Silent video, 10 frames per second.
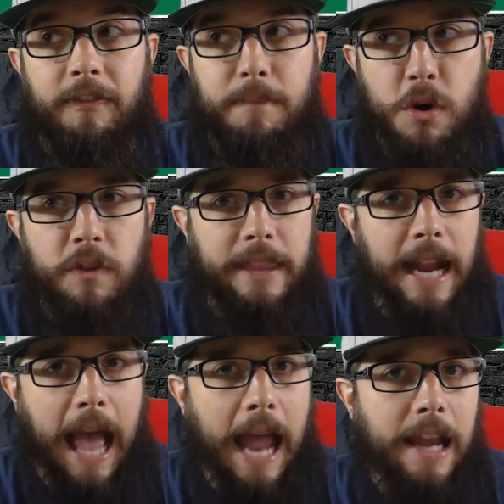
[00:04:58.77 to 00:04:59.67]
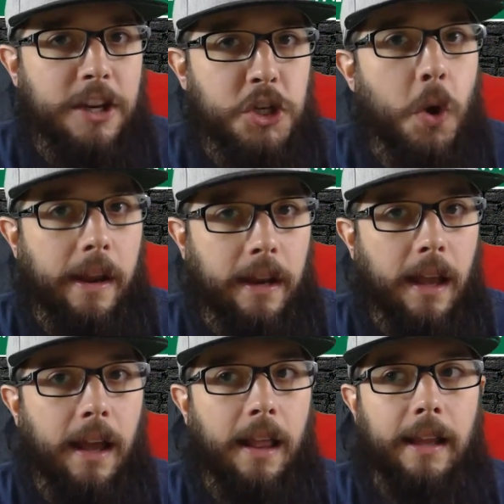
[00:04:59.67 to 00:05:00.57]
movie that I enjoyed.
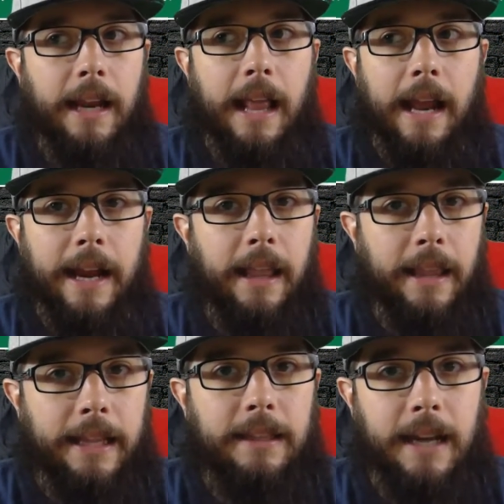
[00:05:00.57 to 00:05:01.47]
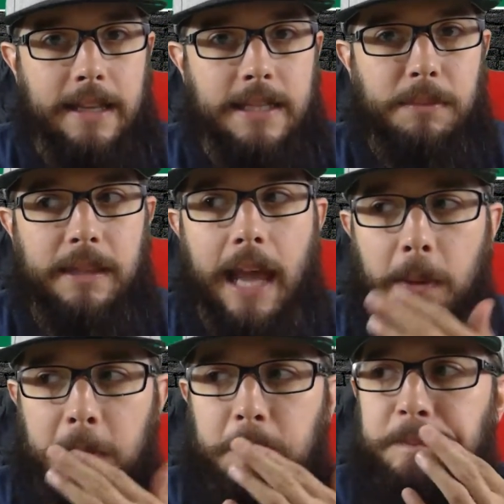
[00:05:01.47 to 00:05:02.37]
I kind of like the concept of
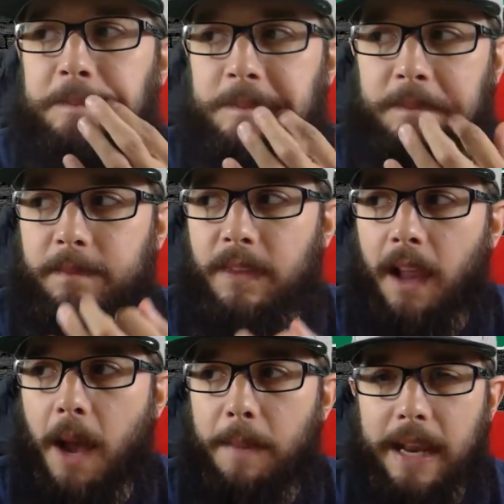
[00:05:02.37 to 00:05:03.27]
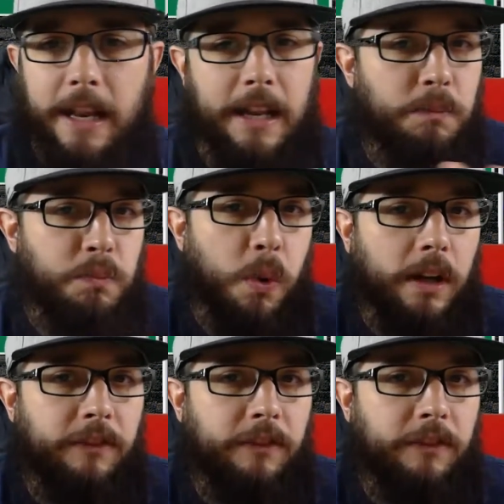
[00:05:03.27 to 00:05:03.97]
that one. And it worked